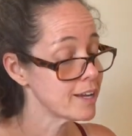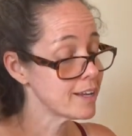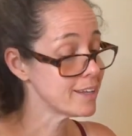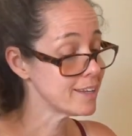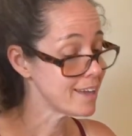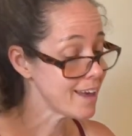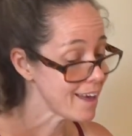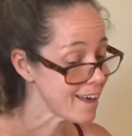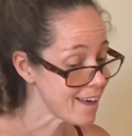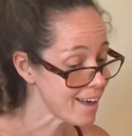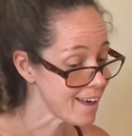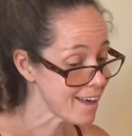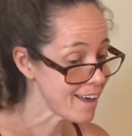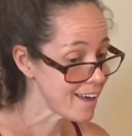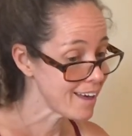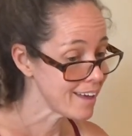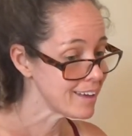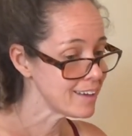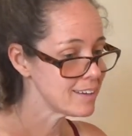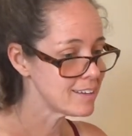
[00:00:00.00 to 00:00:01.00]

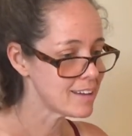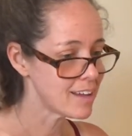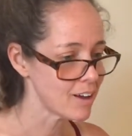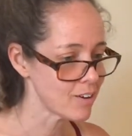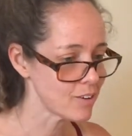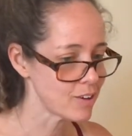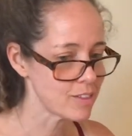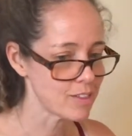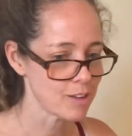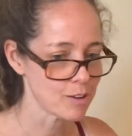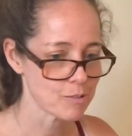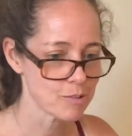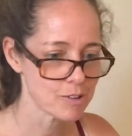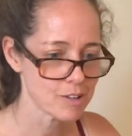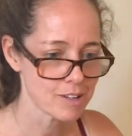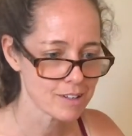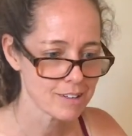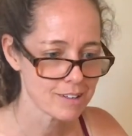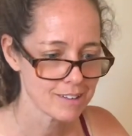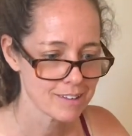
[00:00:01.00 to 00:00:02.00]
Yay! Now I think we're
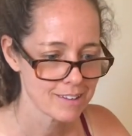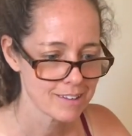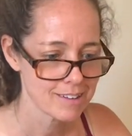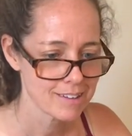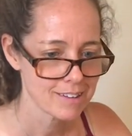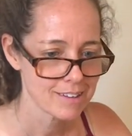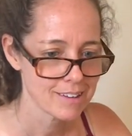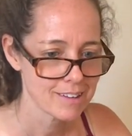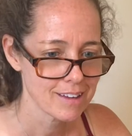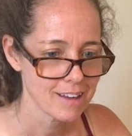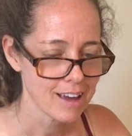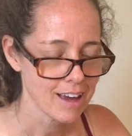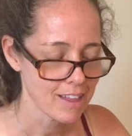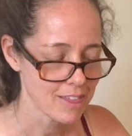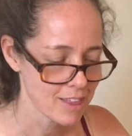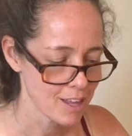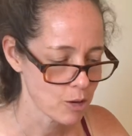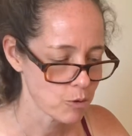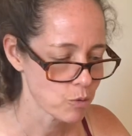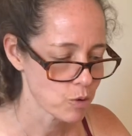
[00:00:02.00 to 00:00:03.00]
done. I
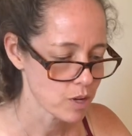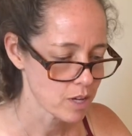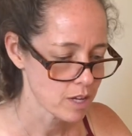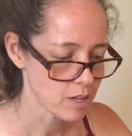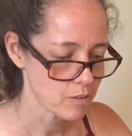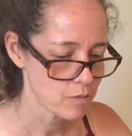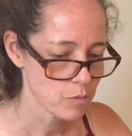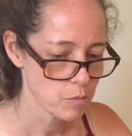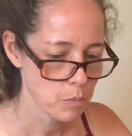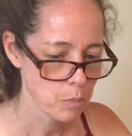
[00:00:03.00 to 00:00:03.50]
think we're in.